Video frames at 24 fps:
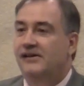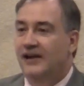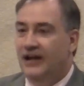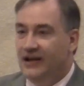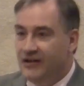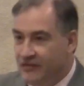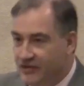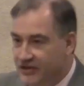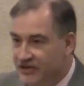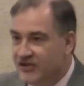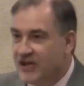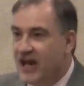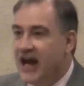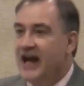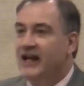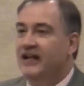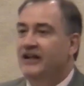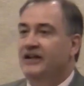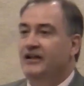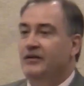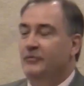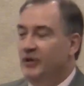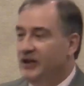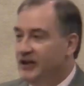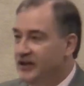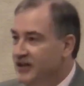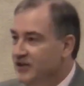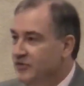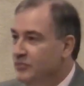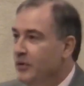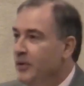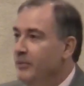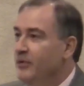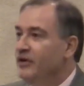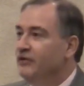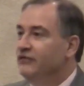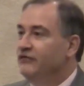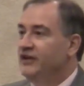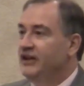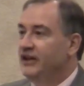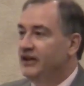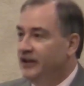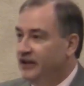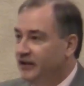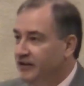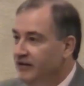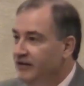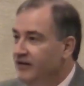I know exactly what these women are
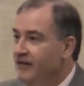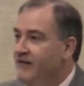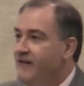feeling.